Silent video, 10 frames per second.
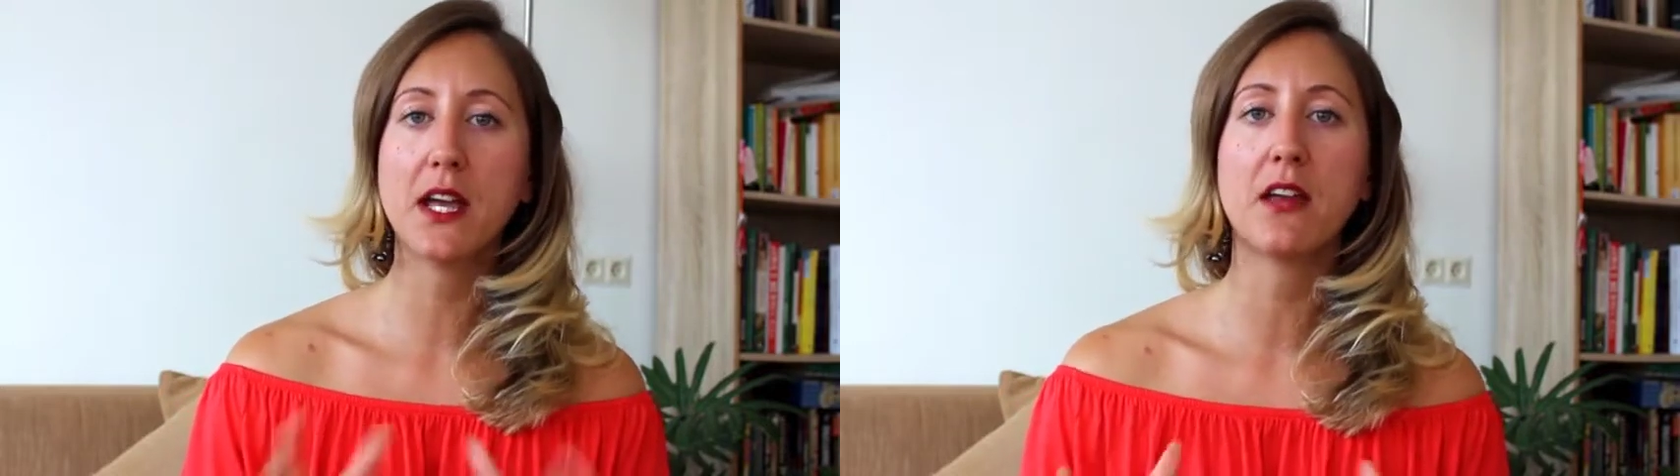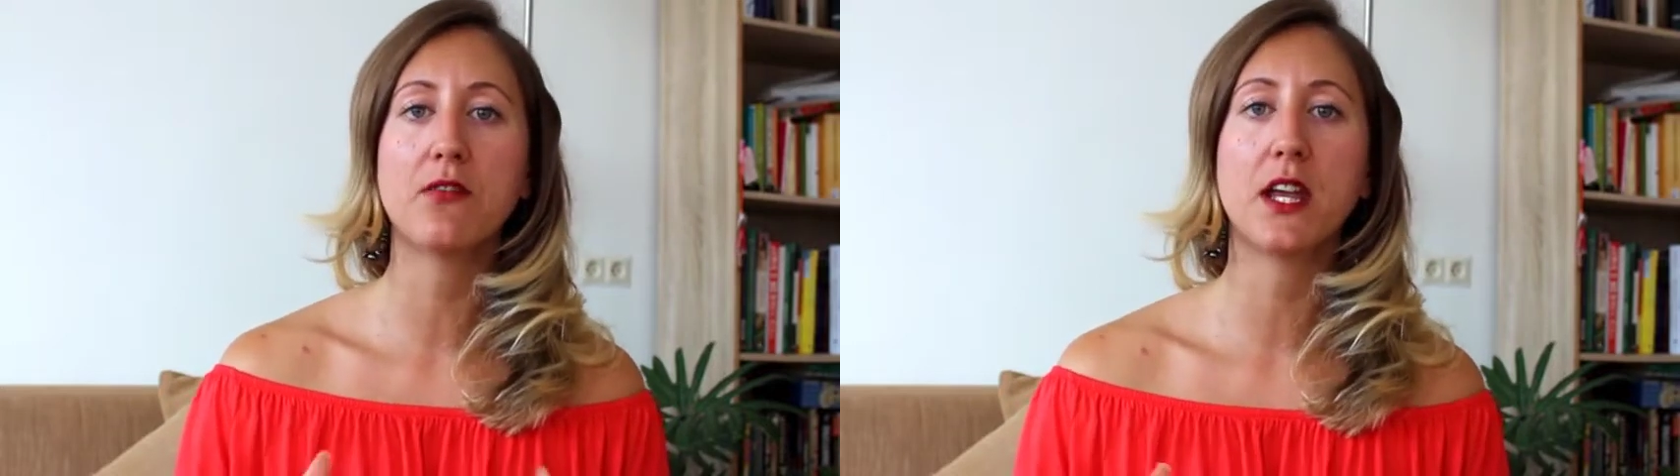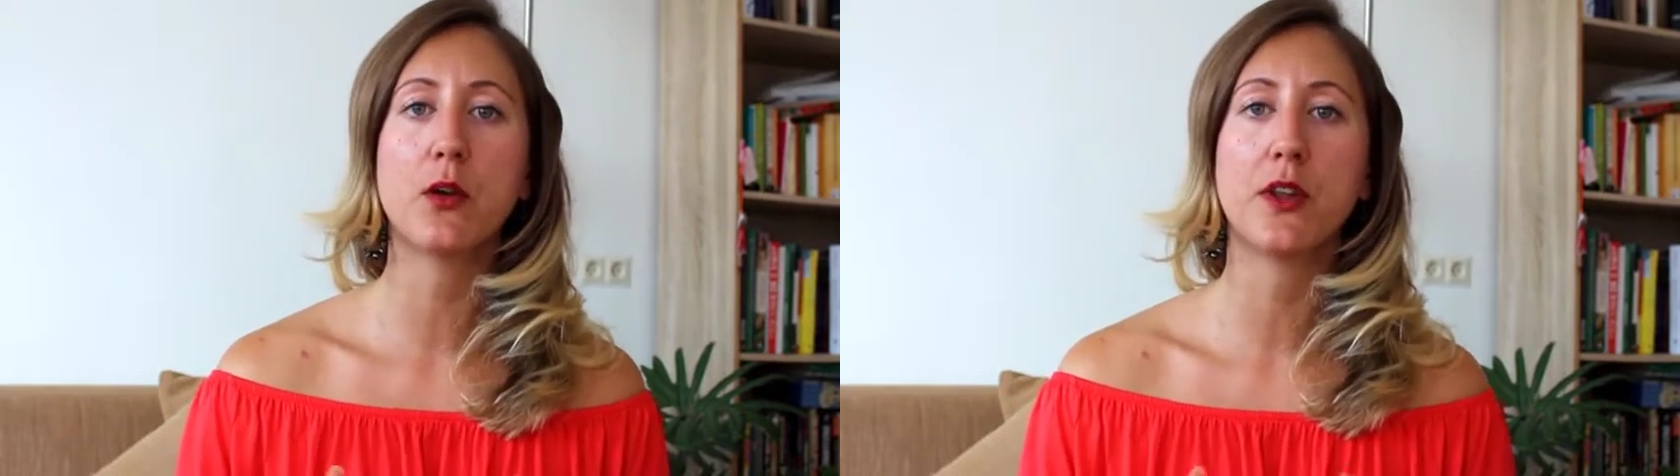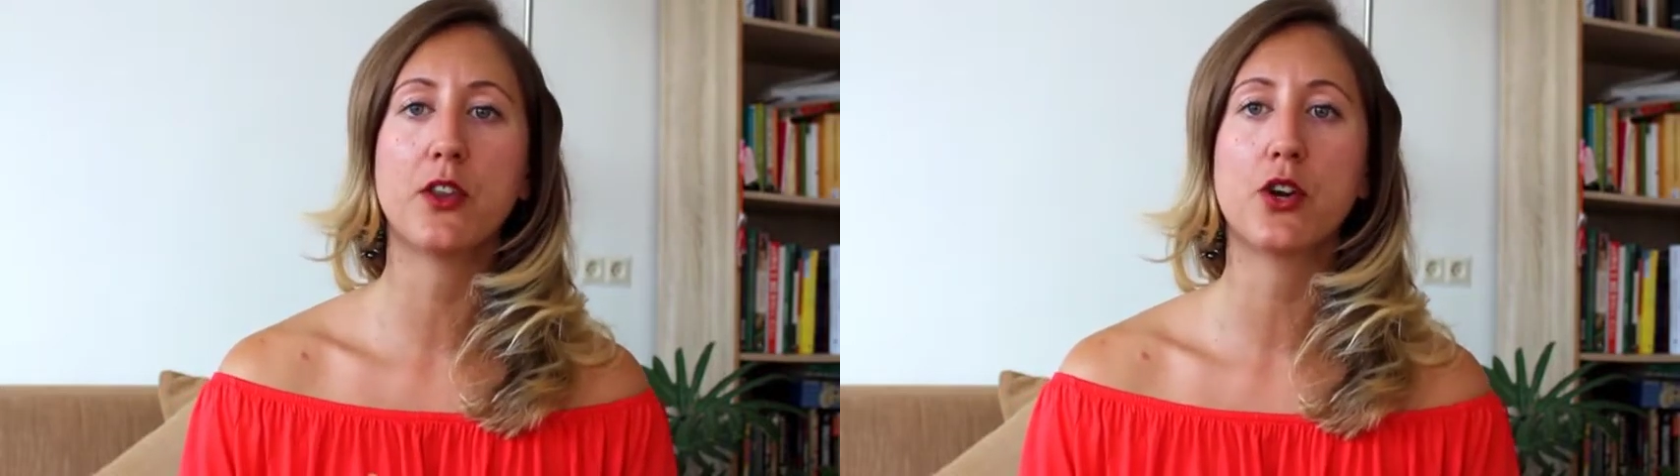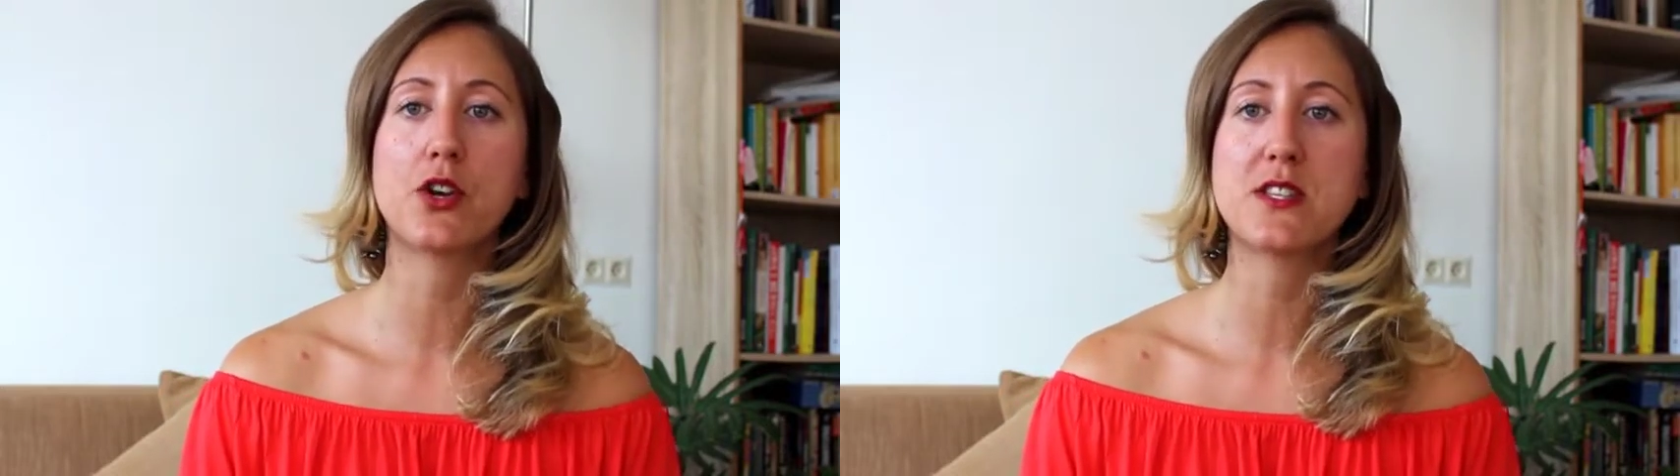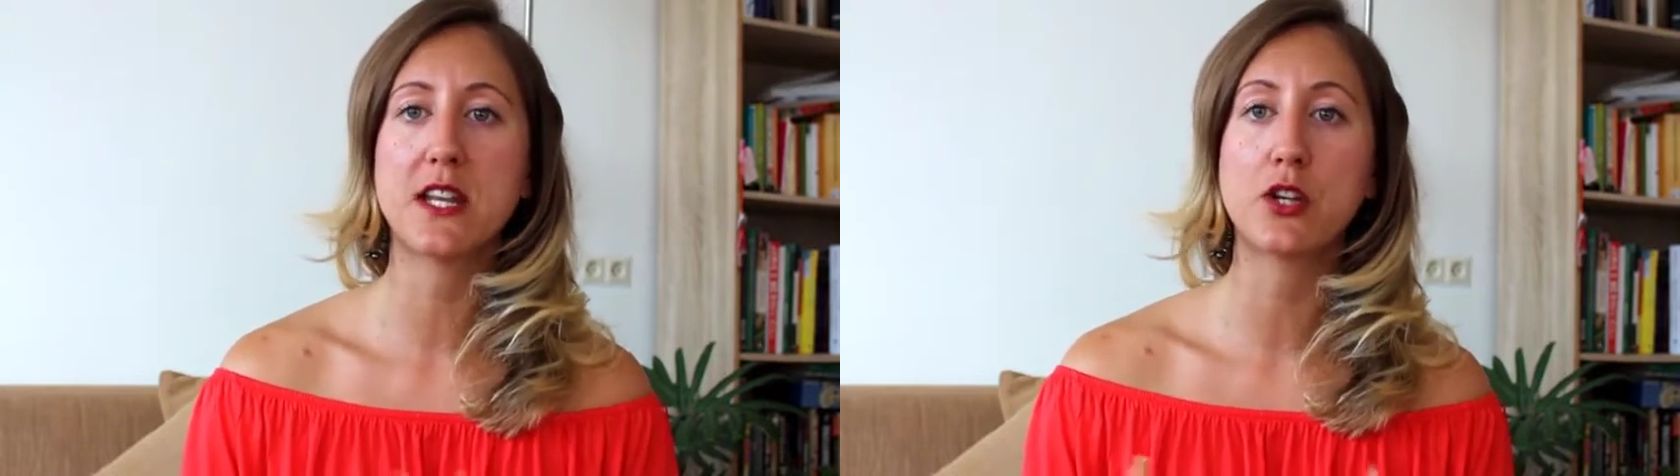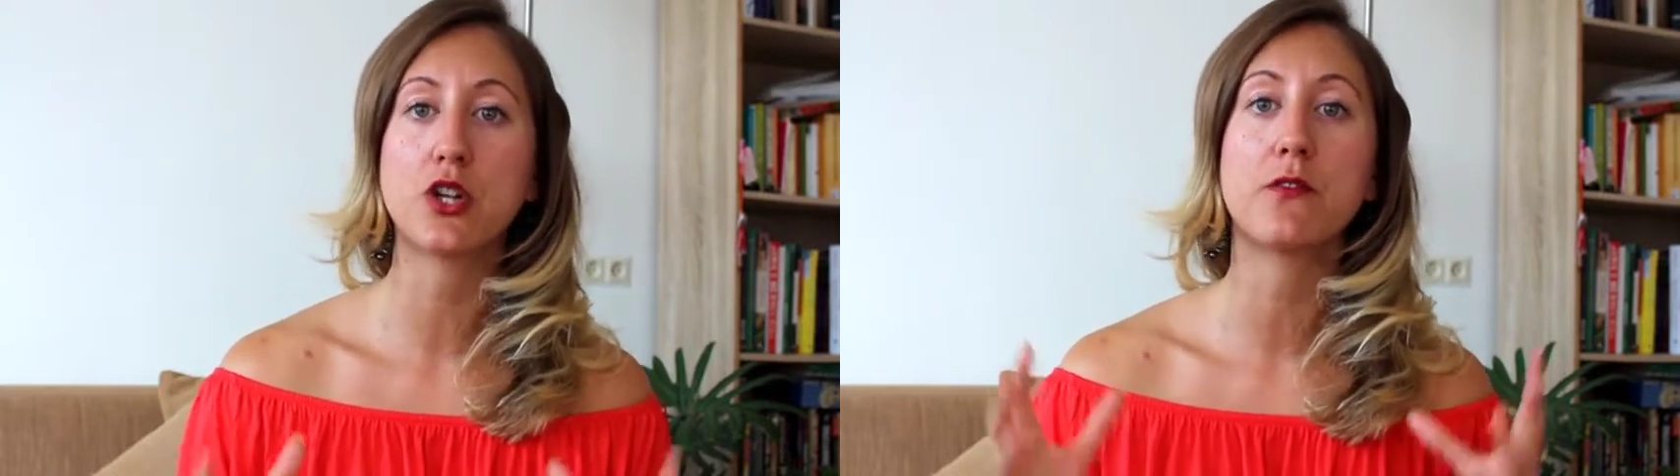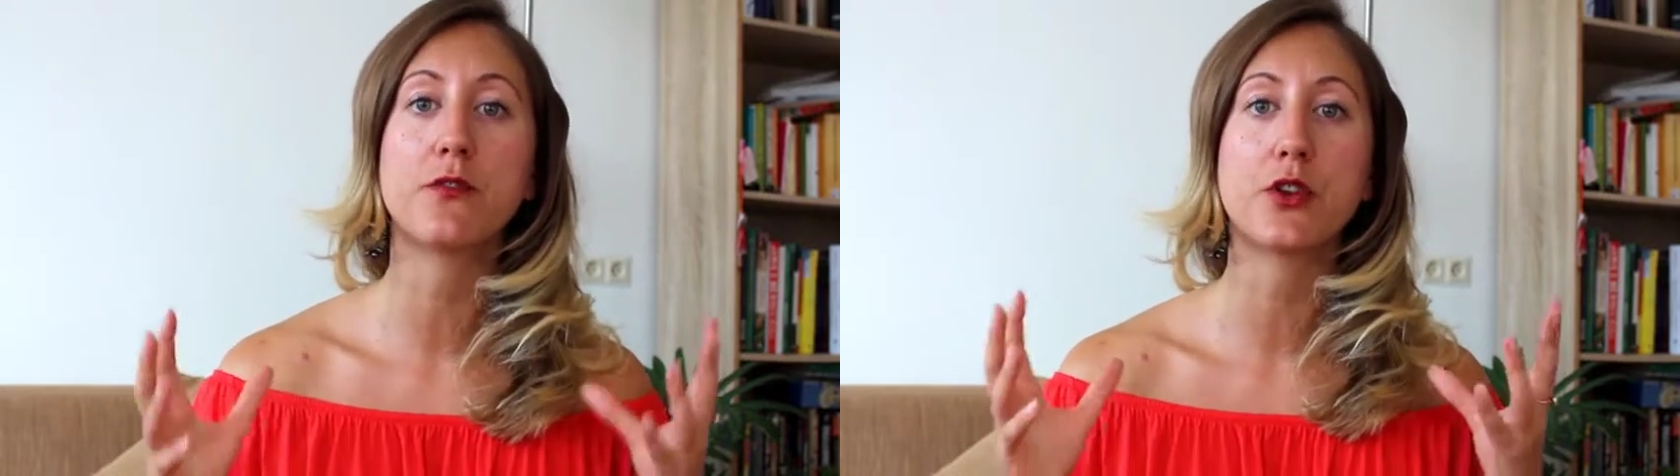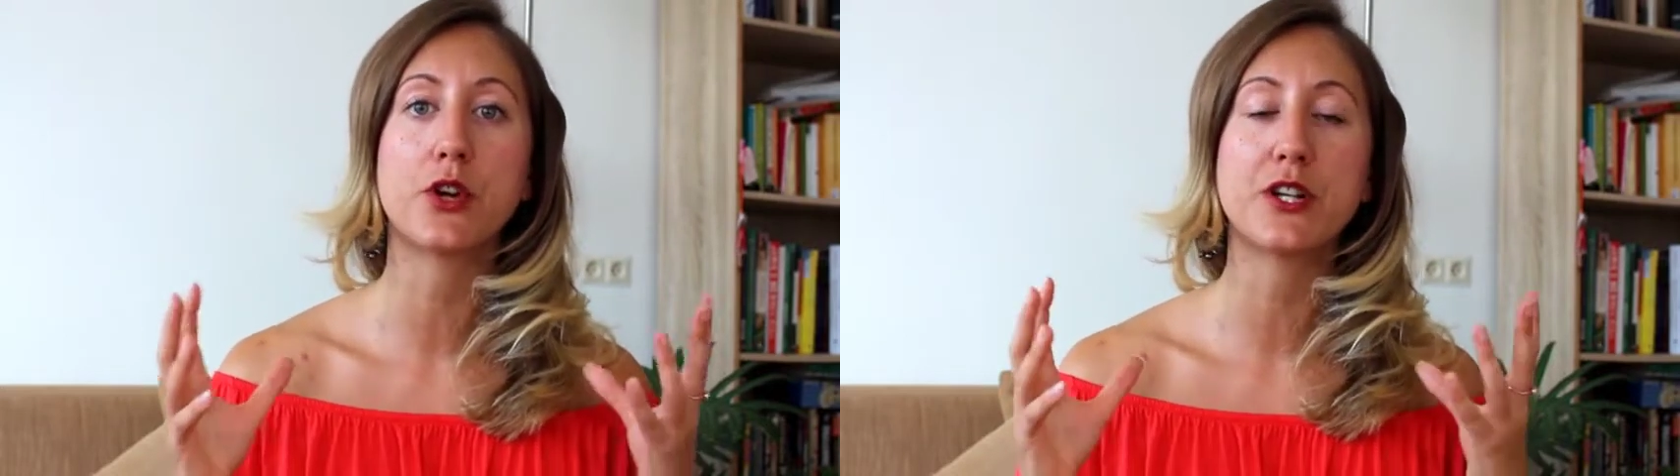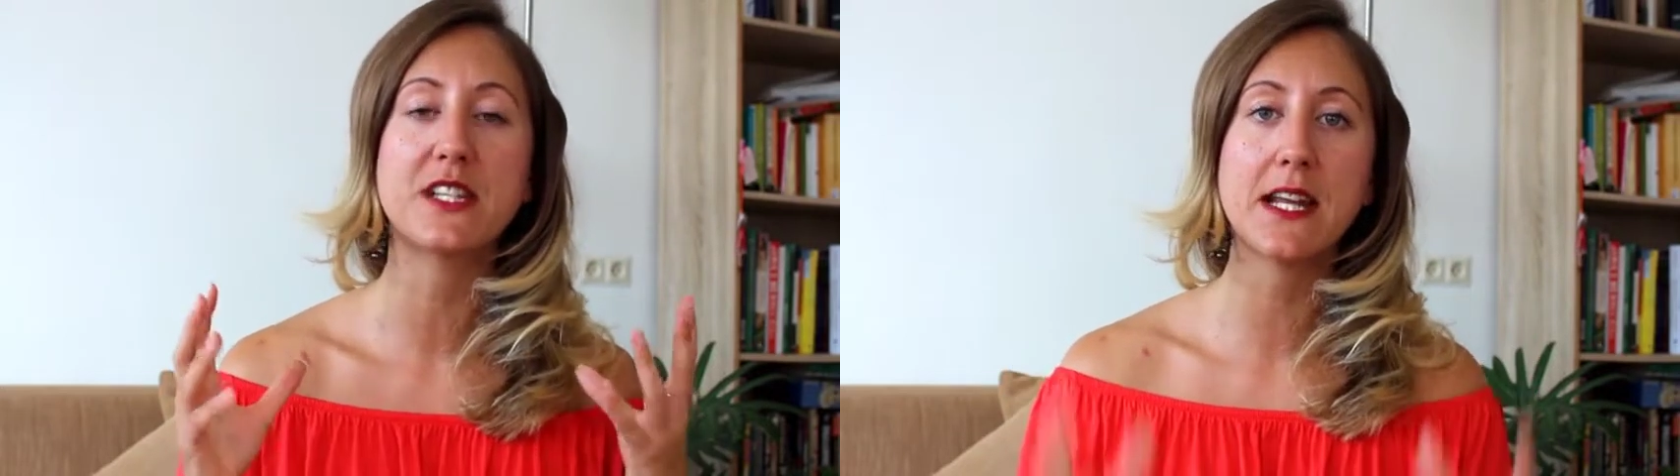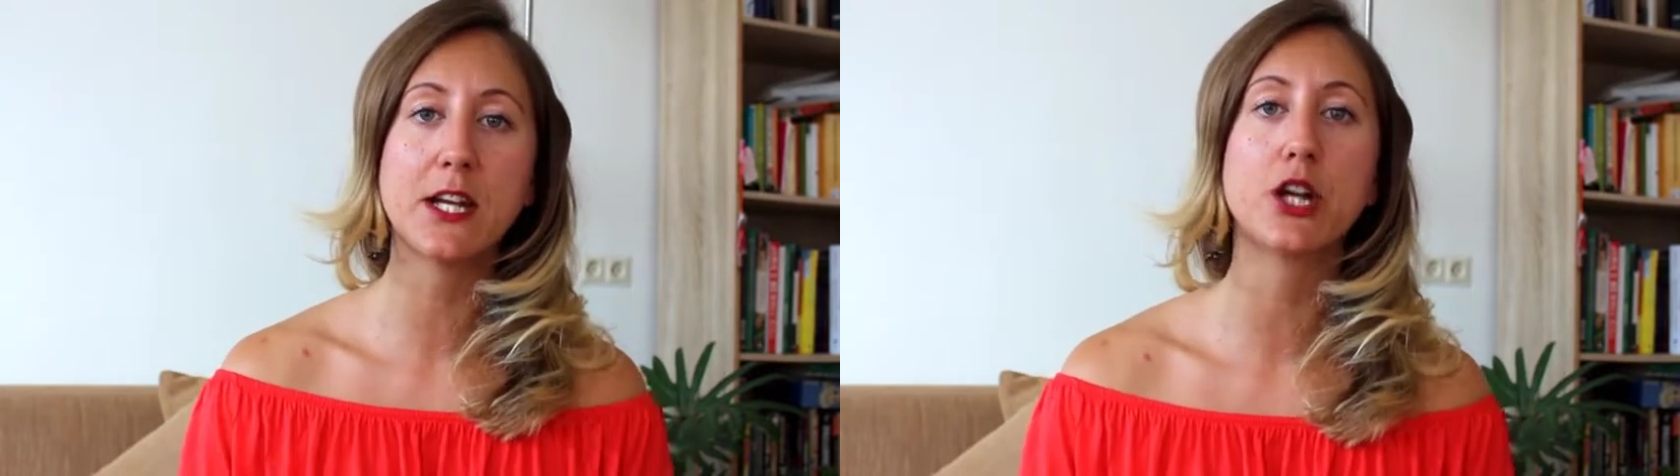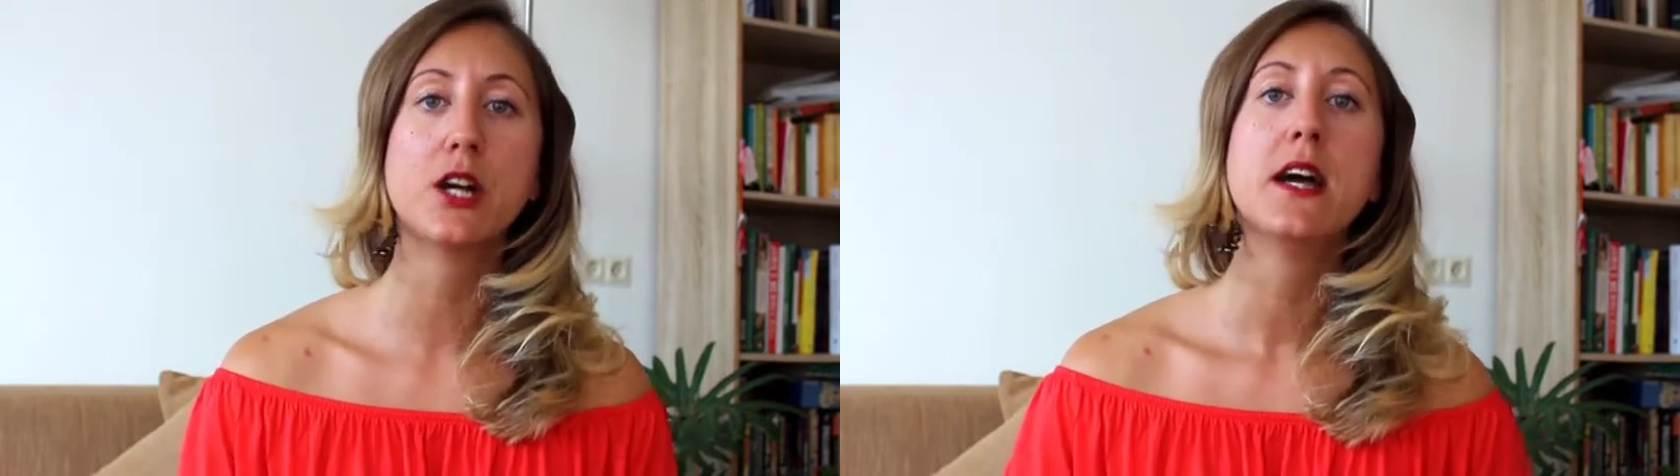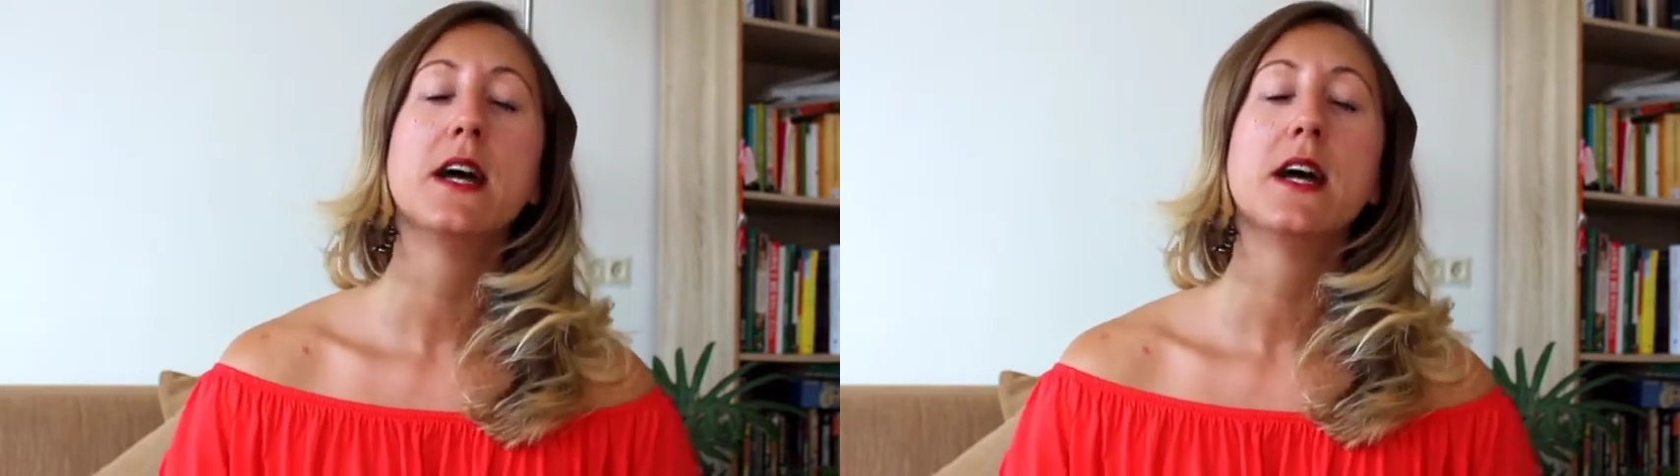evening when they're sitting down for their dinner,